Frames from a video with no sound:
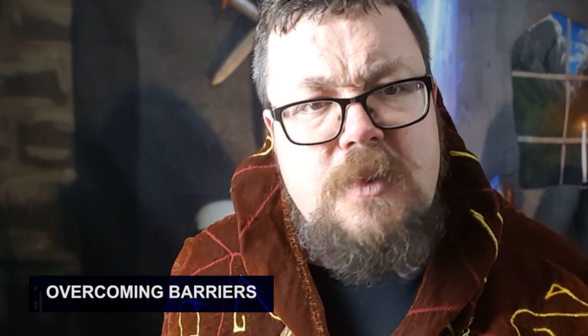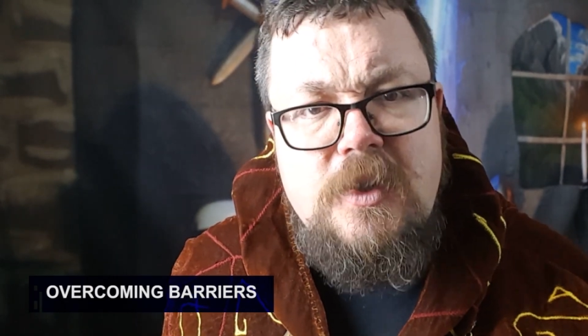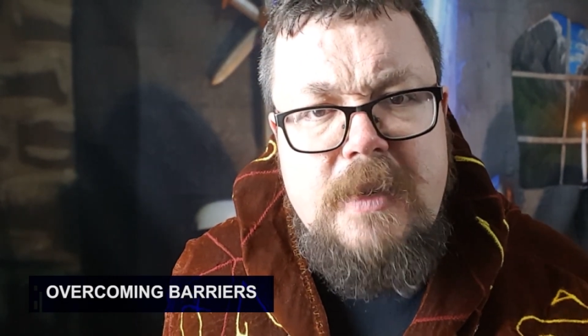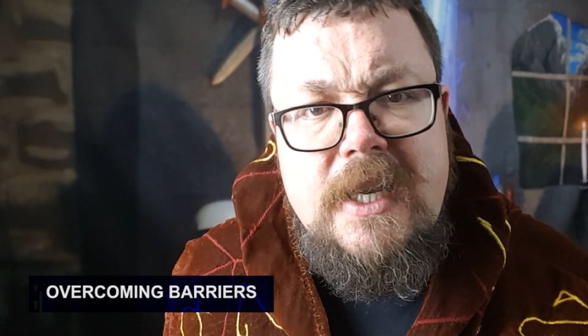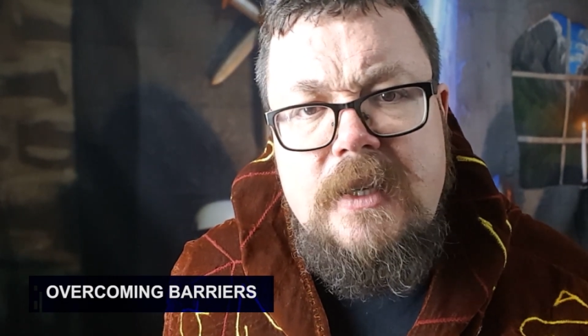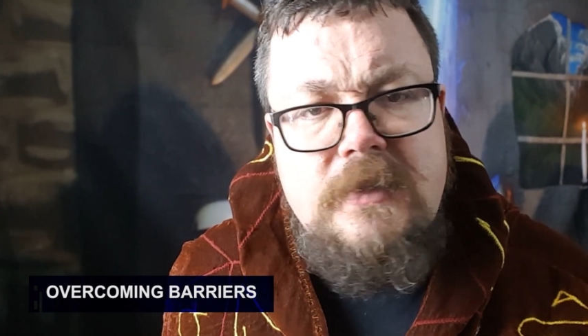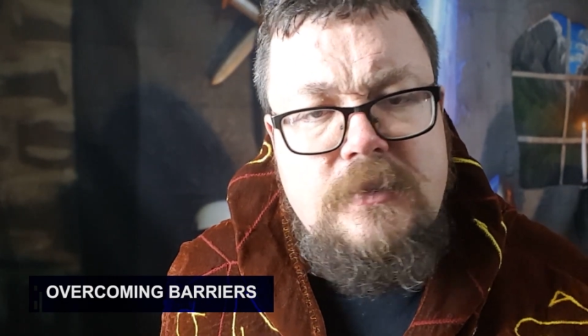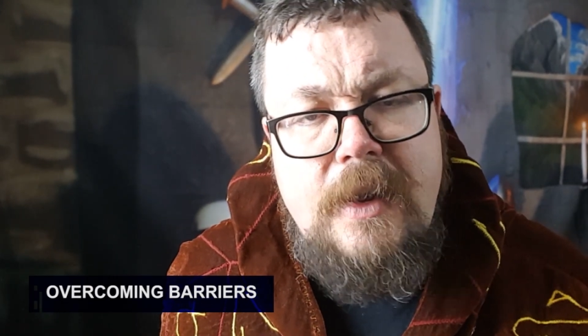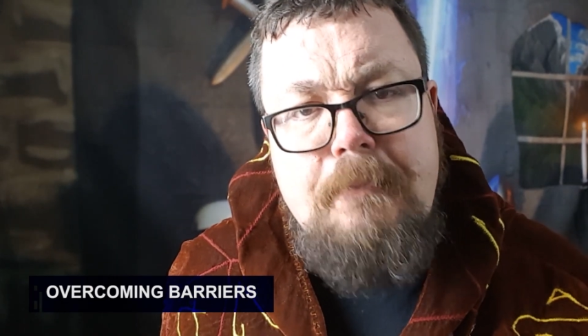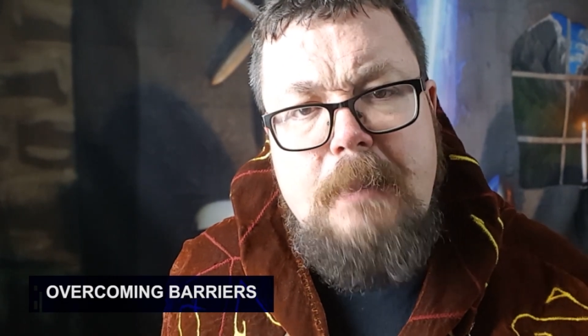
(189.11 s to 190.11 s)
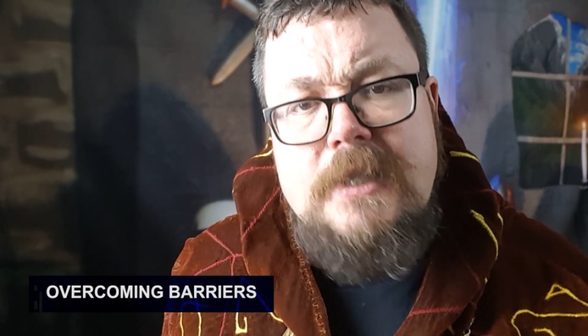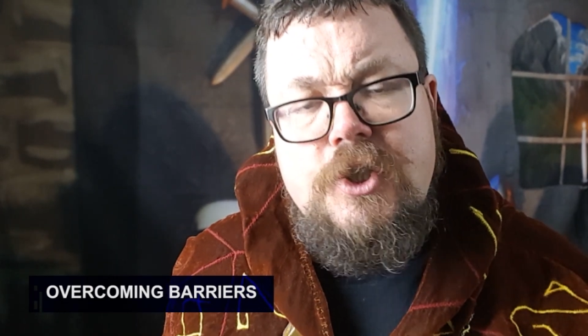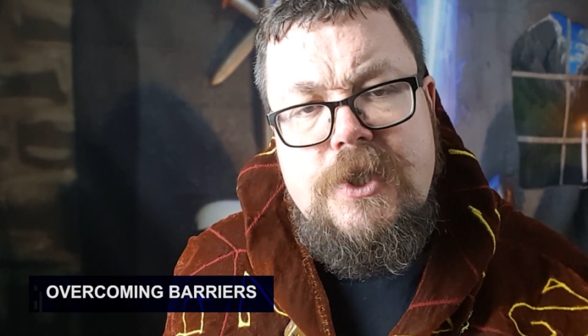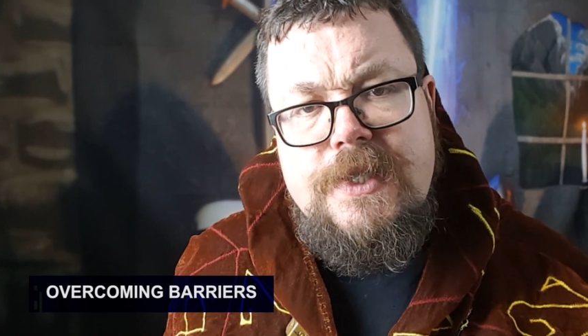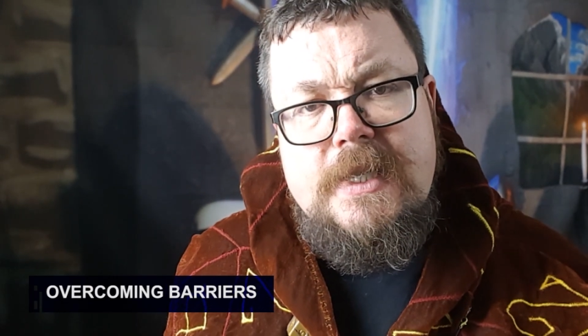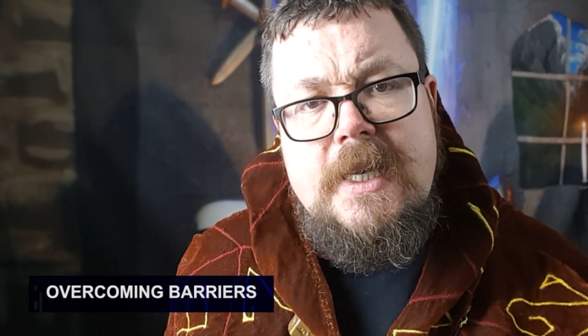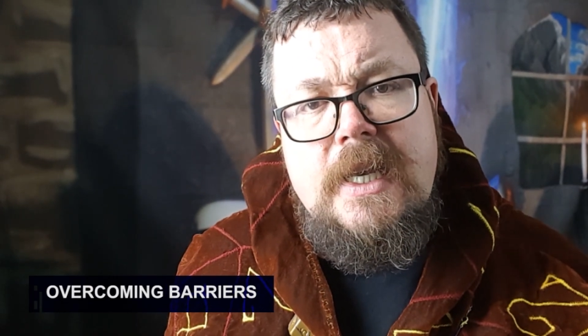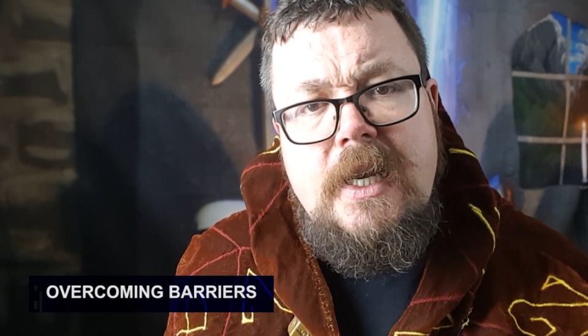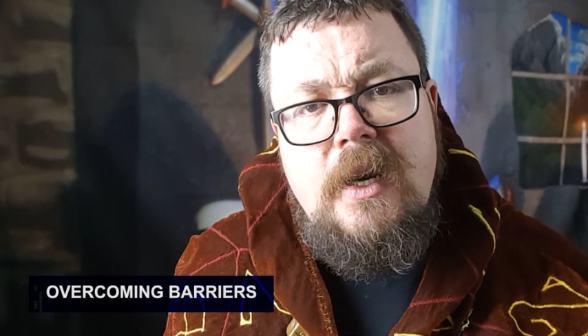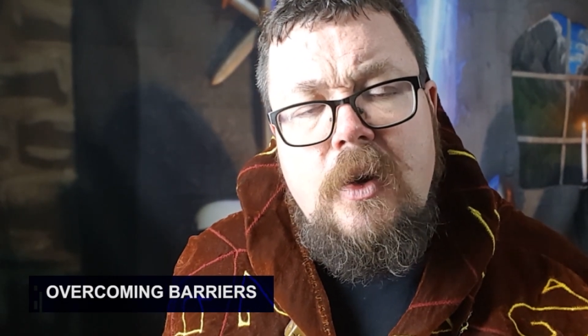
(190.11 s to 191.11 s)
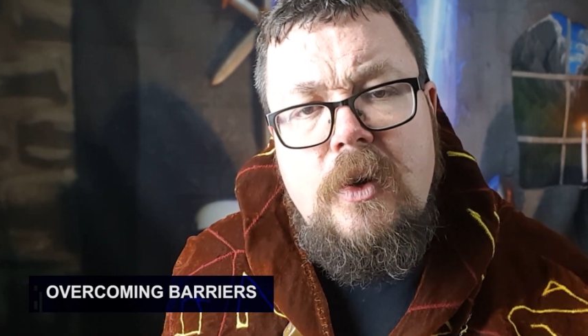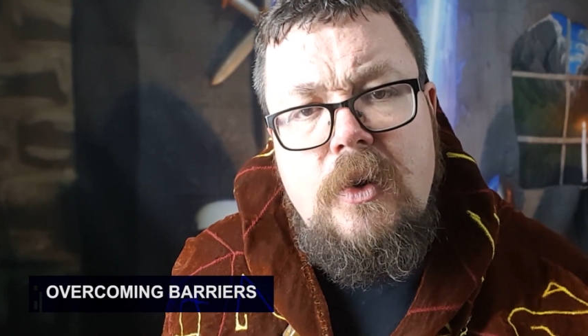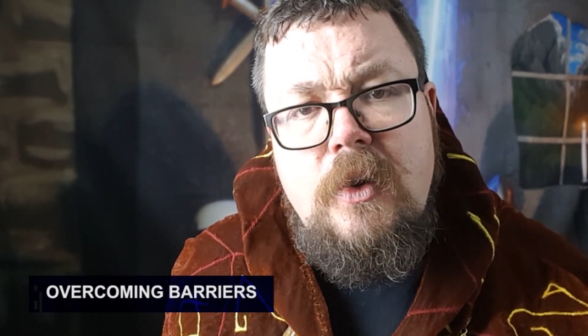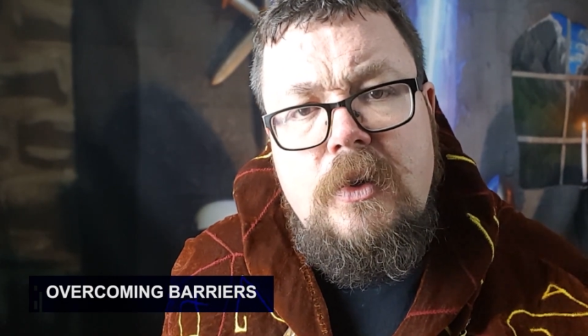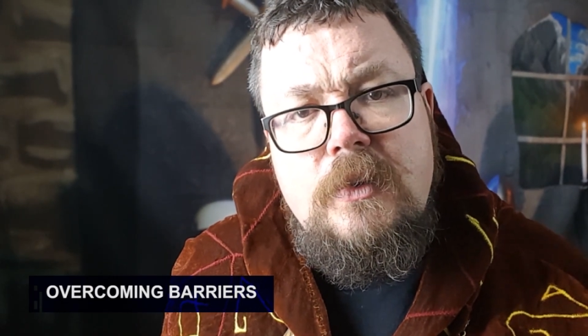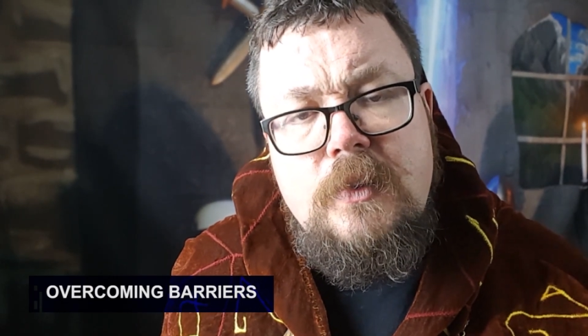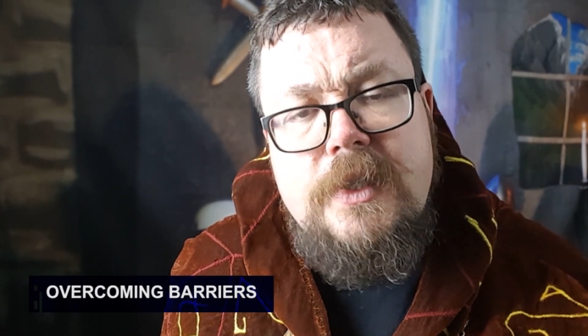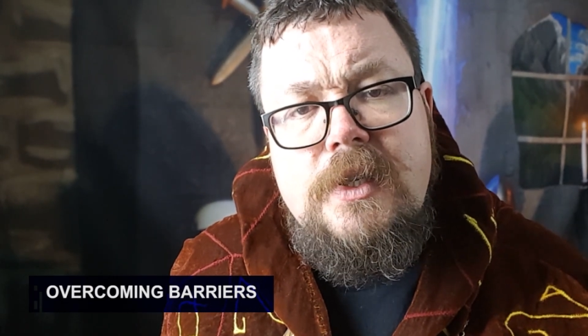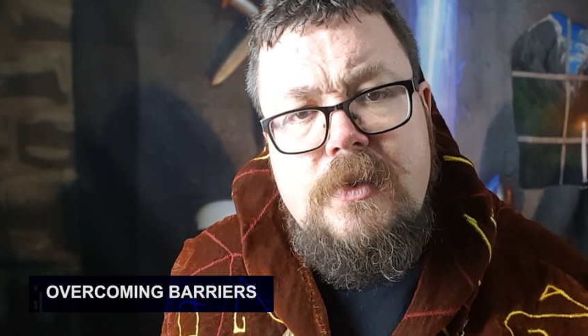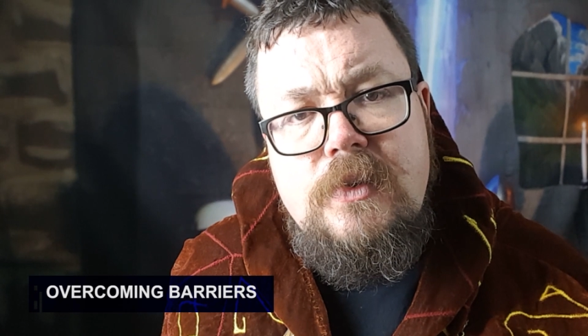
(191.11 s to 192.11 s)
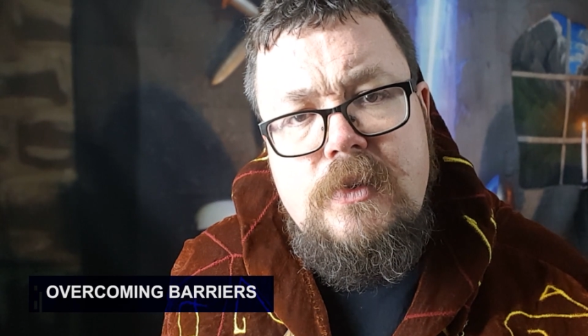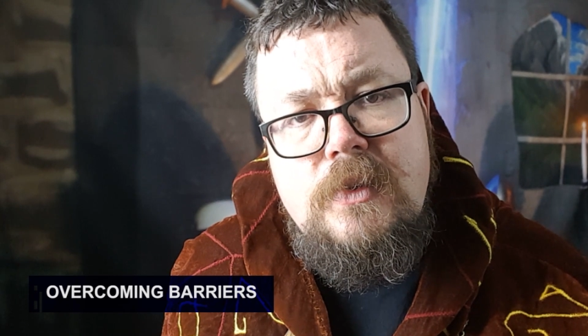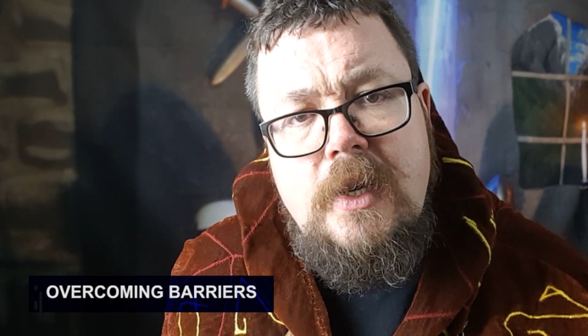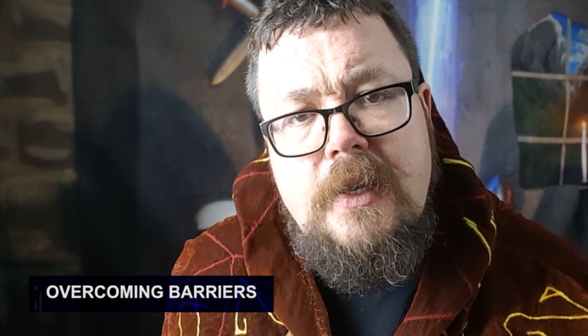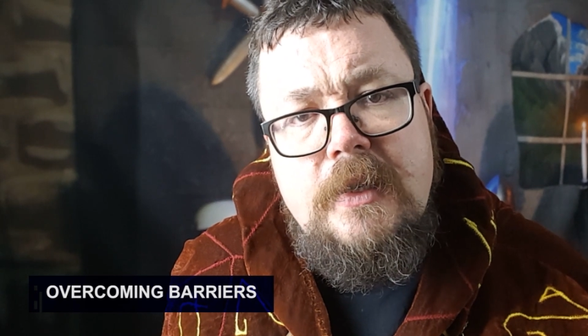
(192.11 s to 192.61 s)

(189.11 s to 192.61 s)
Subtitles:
Were you being rambunctious? Or were you